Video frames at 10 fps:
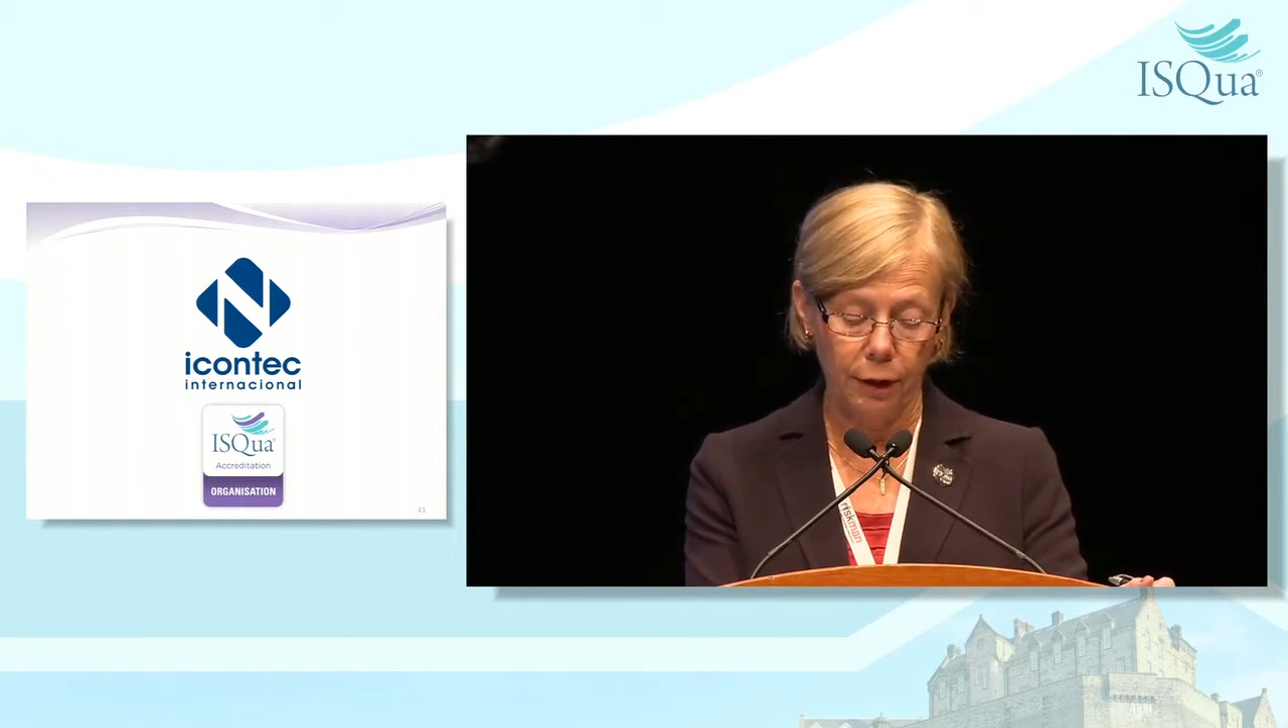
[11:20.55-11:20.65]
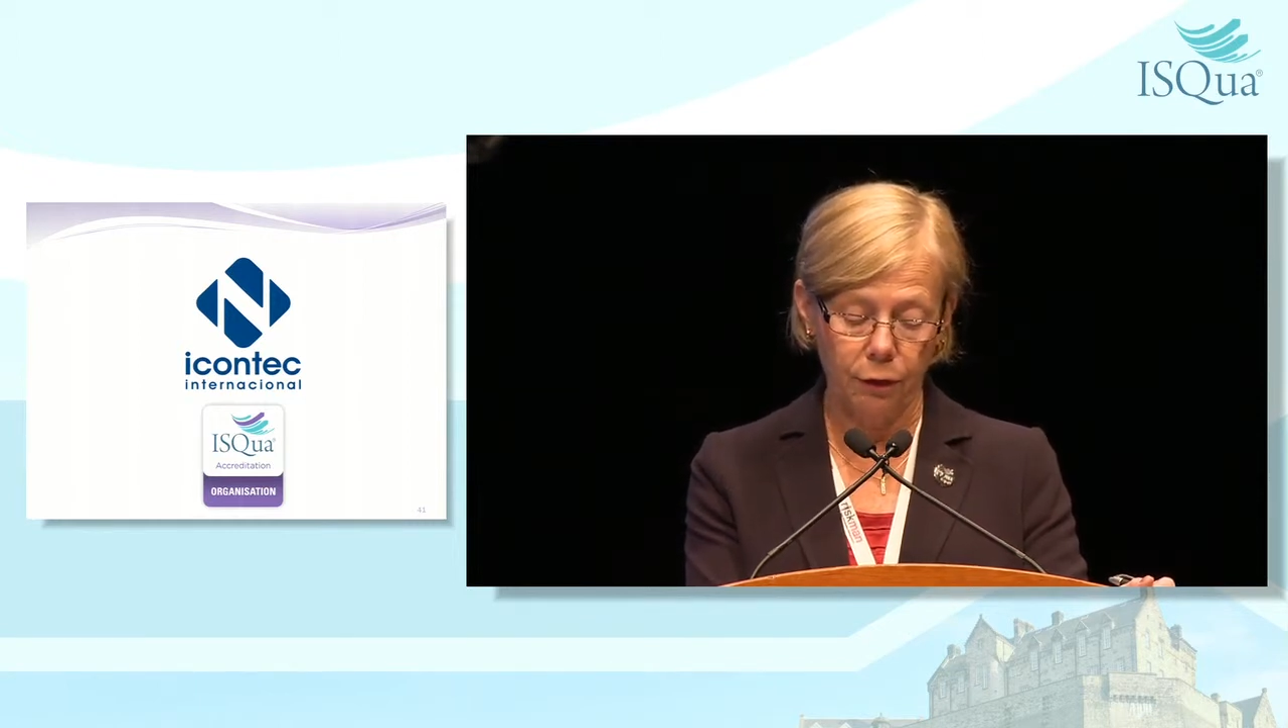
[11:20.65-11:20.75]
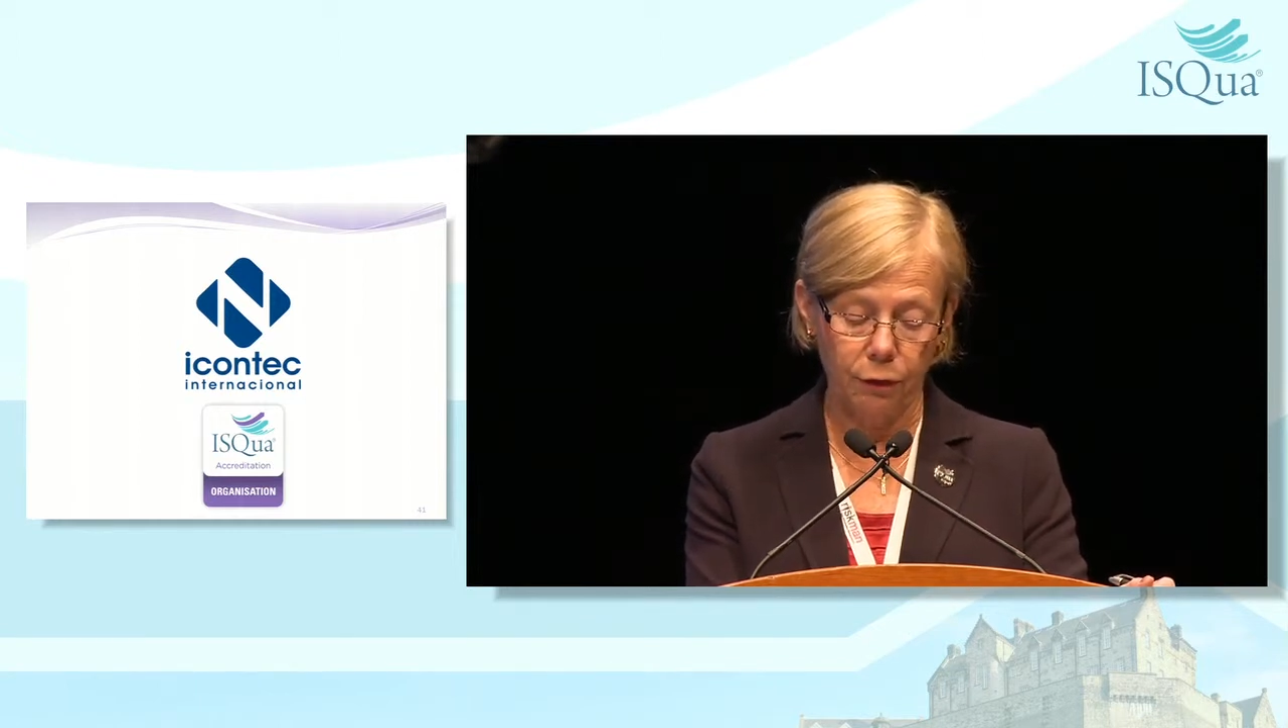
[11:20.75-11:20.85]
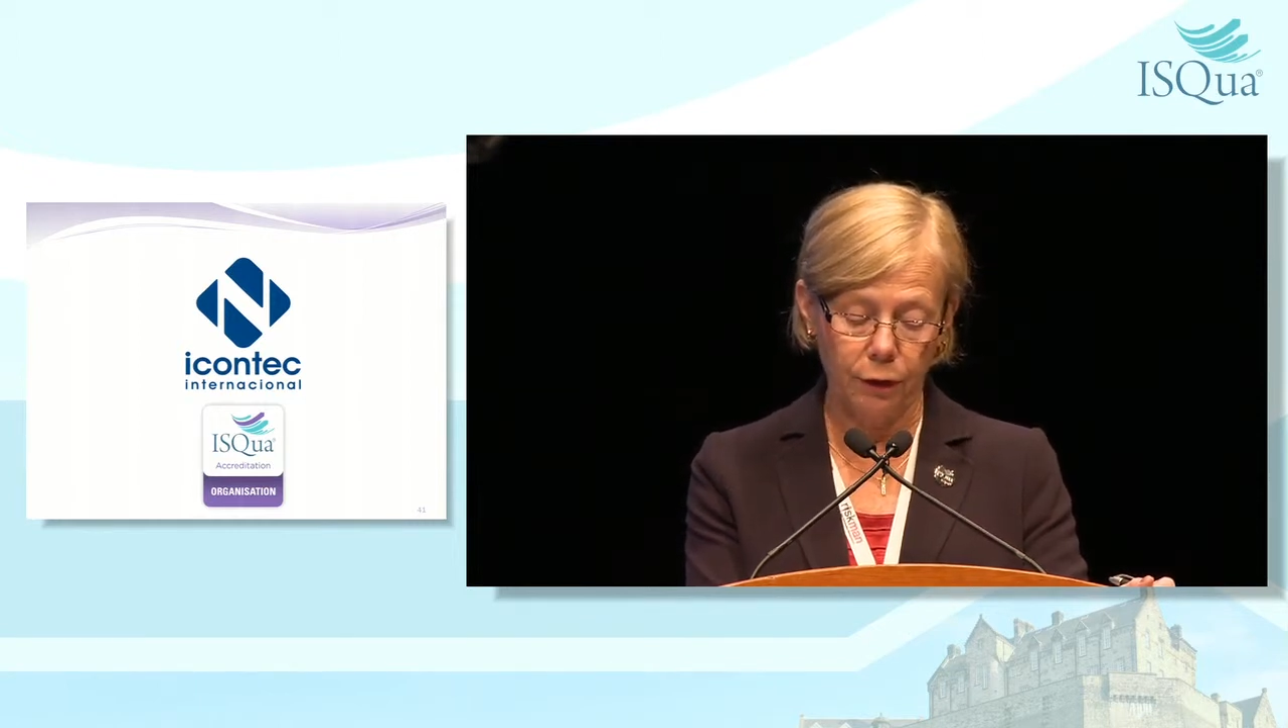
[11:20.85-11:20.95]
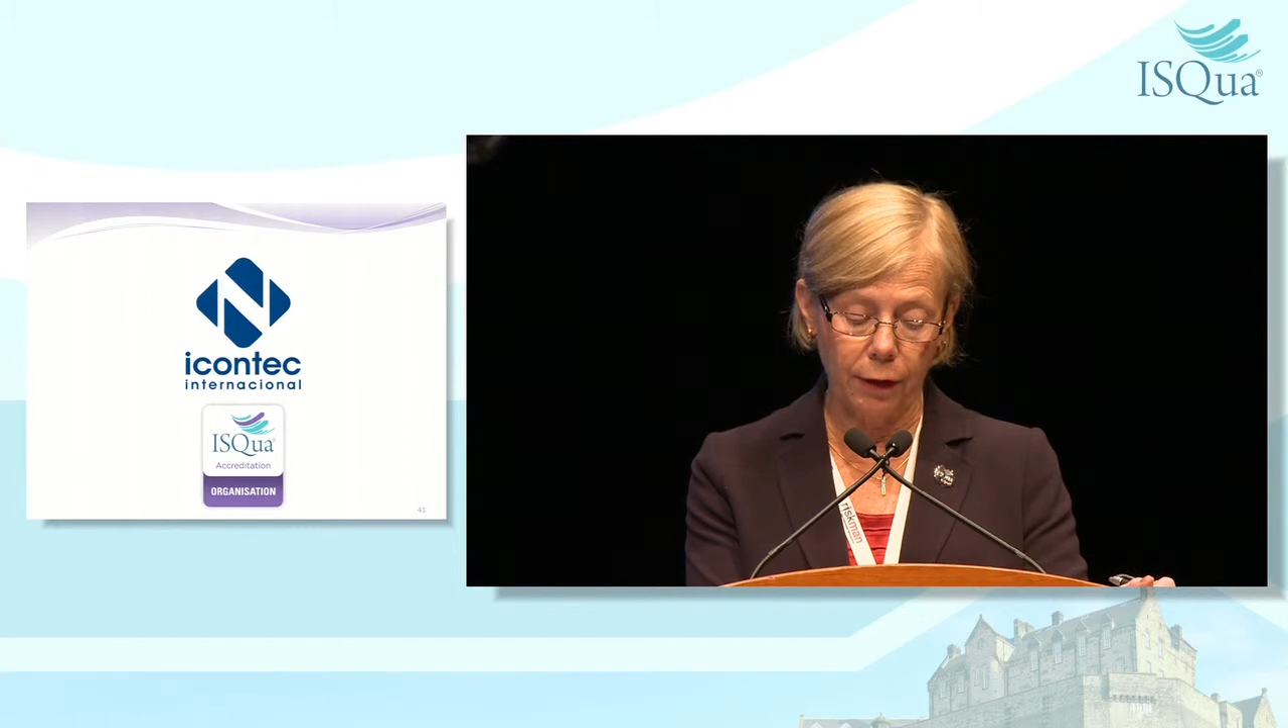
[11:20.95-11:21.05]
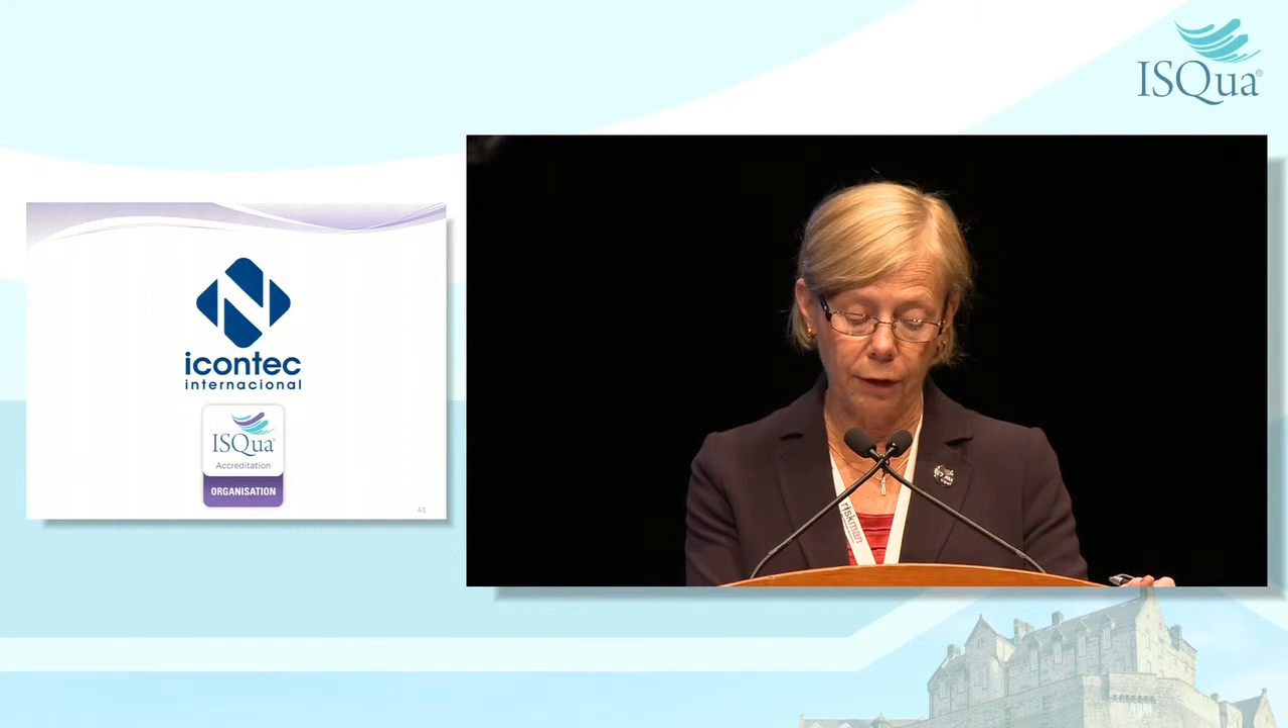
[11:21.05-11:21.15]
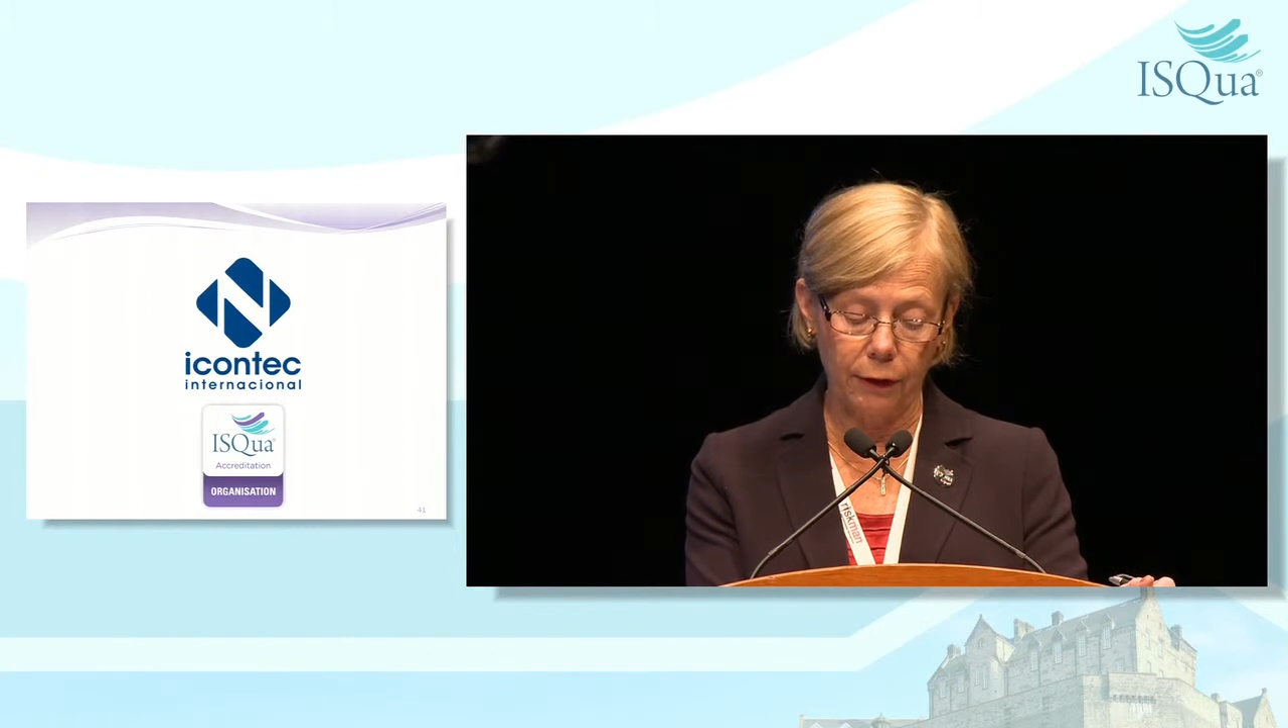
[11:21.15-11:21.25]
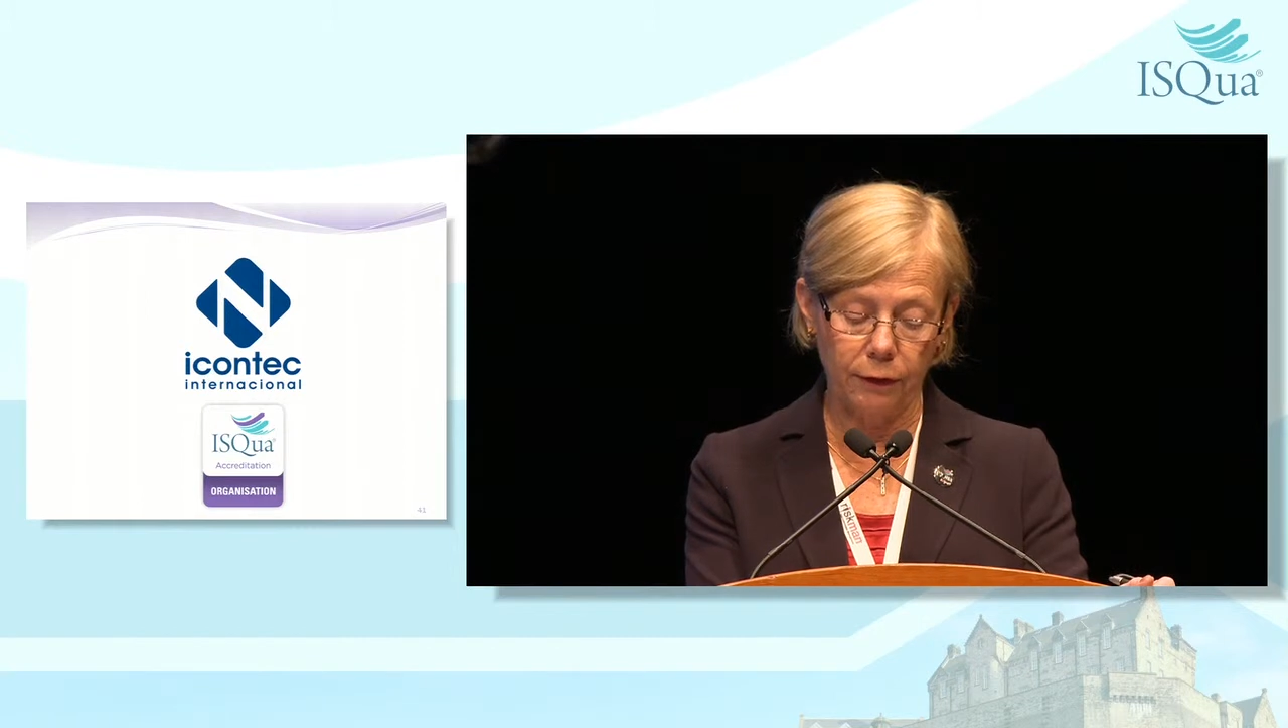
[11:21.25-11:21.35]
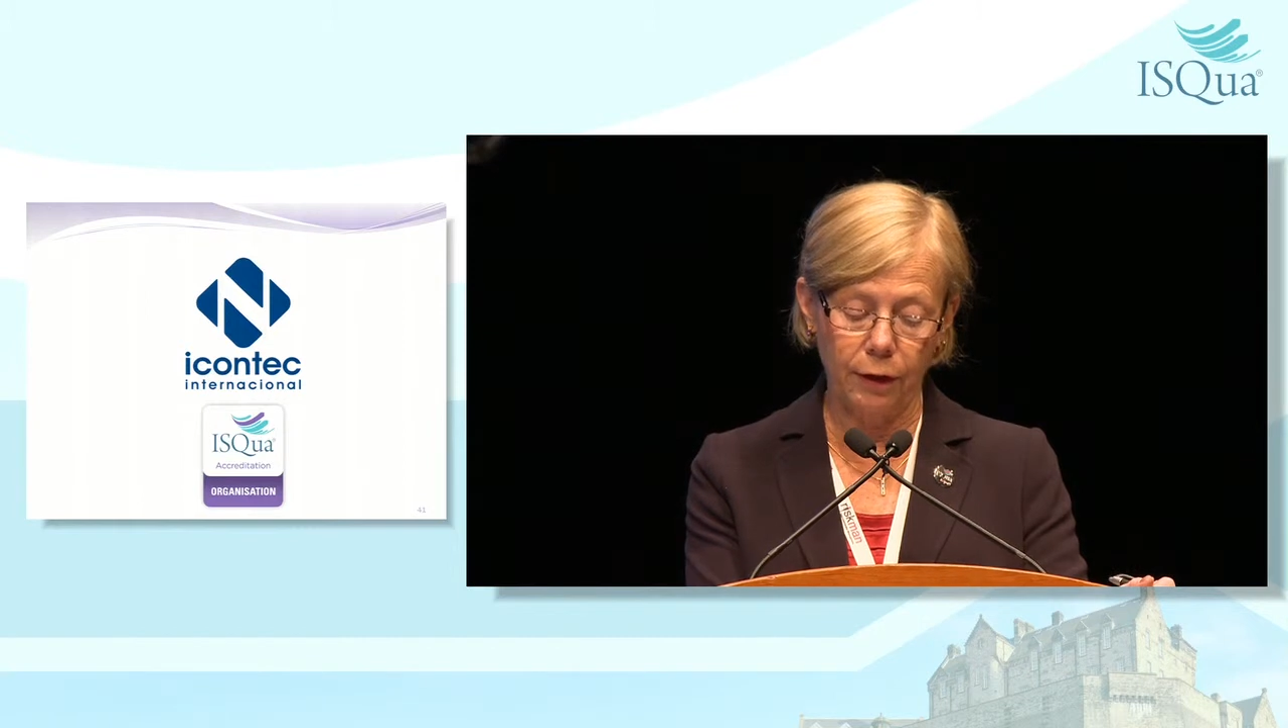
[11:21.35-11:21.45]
to various